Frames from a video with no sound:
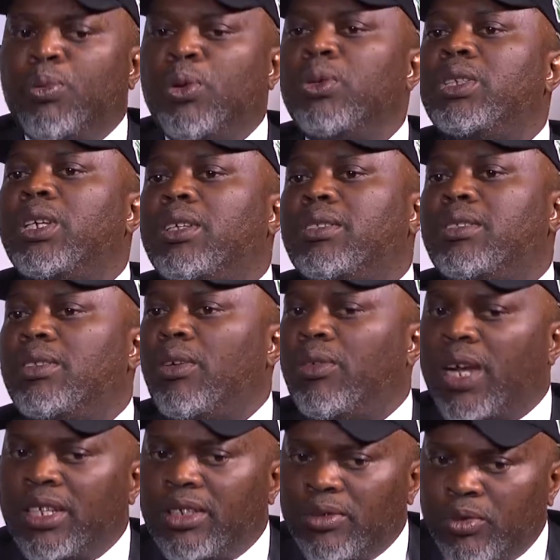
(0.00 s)
project, all
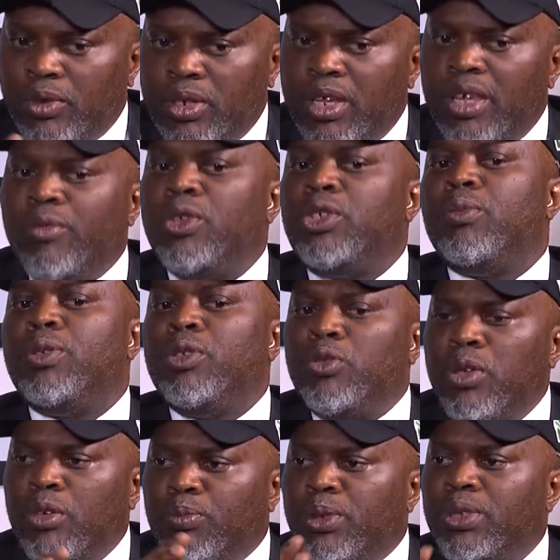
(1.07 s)
right, we should be
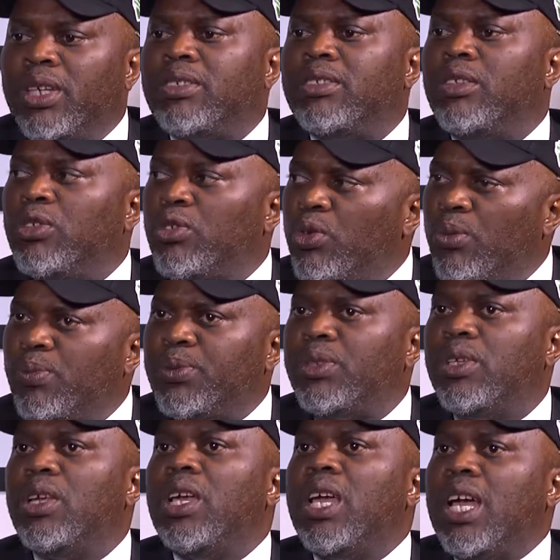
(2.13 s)
doing projects in
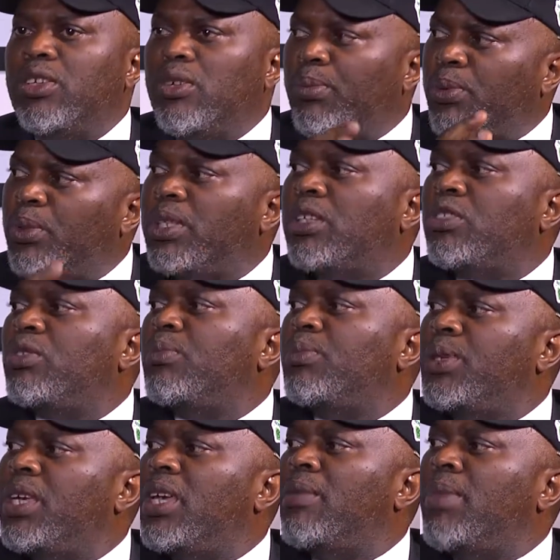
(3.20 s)
groups, and your project should
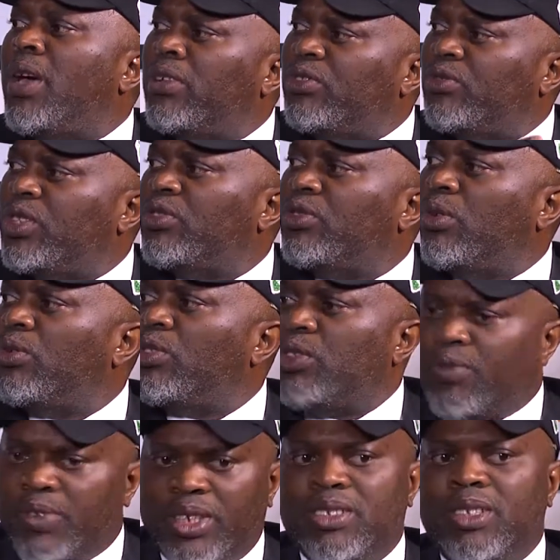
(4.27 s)
be about
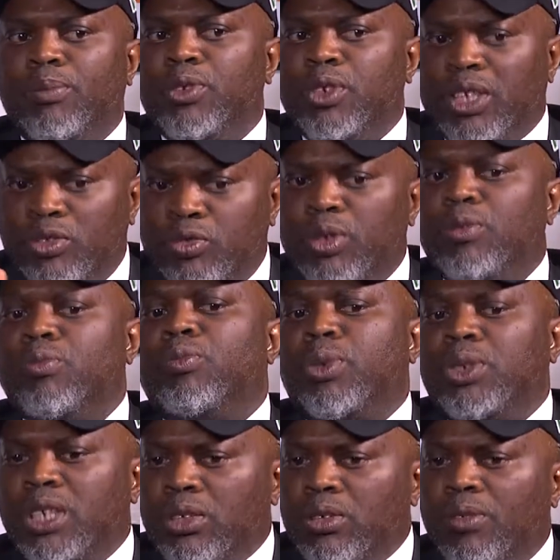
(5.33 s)
resolution. For example, you can do a
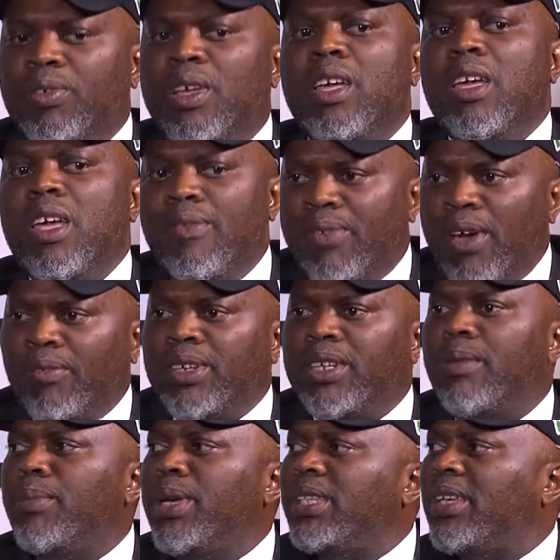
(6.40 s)
project of a
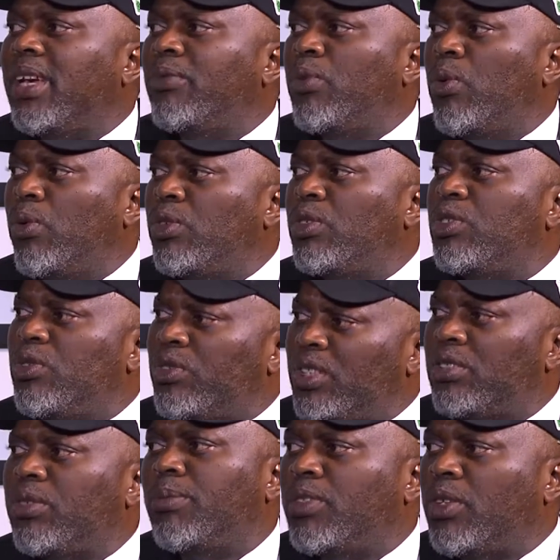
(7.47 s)
500 meter road
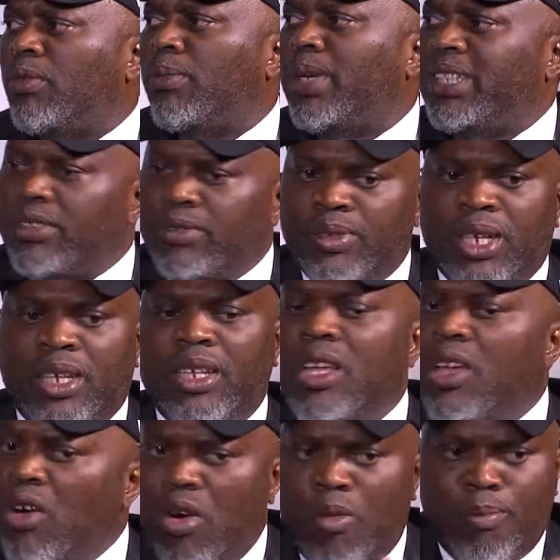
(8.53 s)
using some sort of material
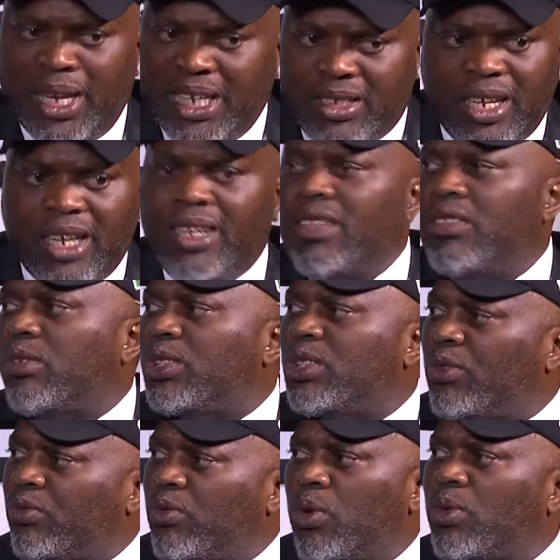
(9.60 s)
or maintaining
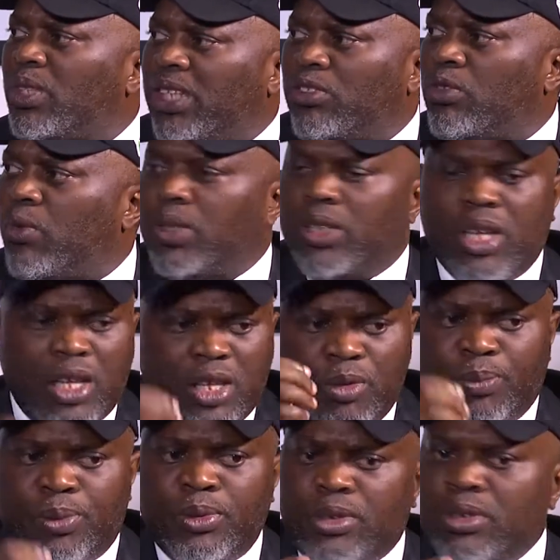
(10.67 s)
such a road and so on.
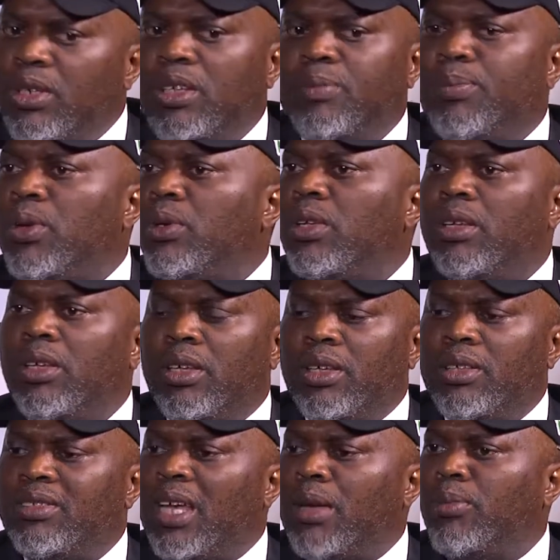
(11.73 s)
You put
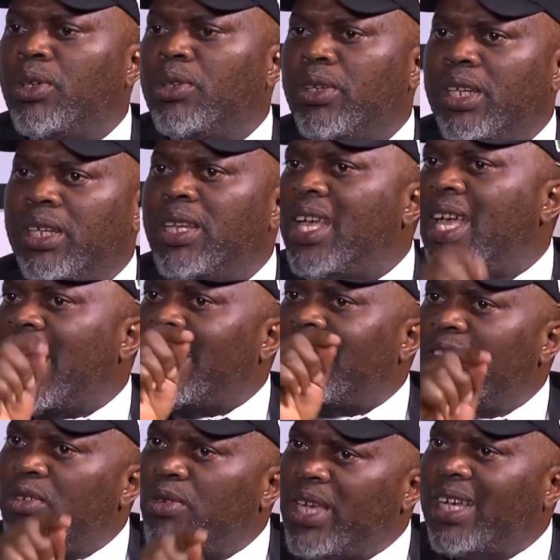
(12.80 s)
a signboard on it and
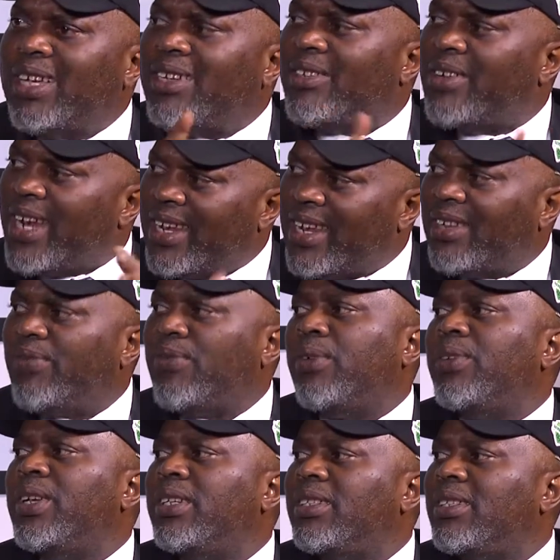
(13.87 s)
then you get graded
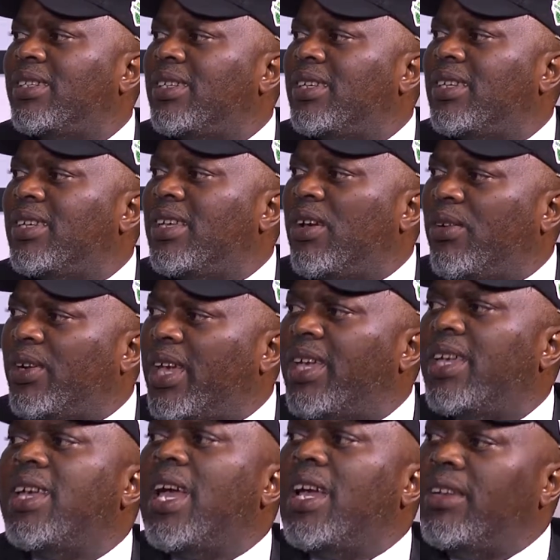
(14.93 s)
for it,
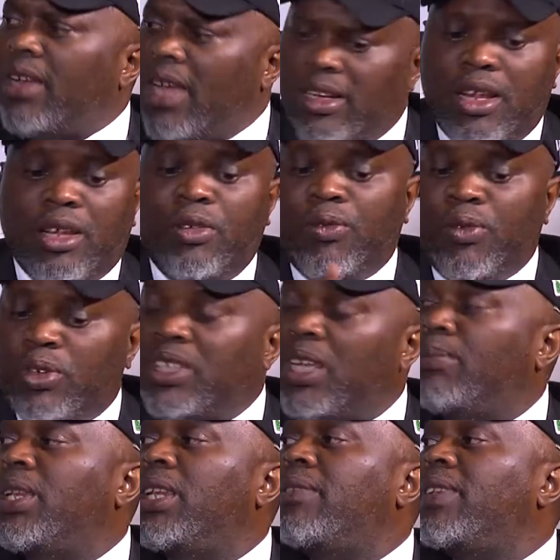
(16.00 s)
okay? And of course,
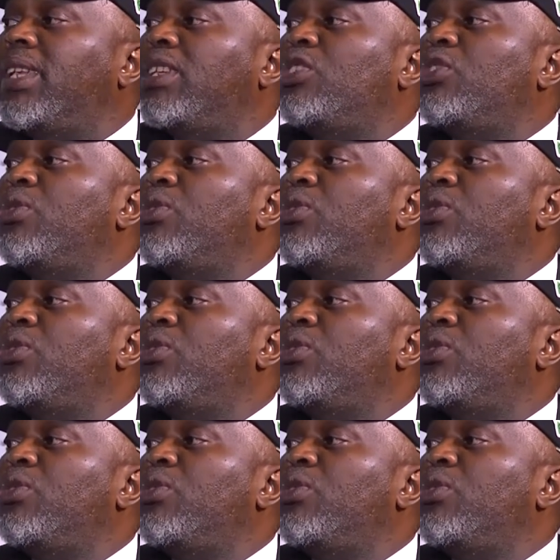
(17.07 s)
I believe that they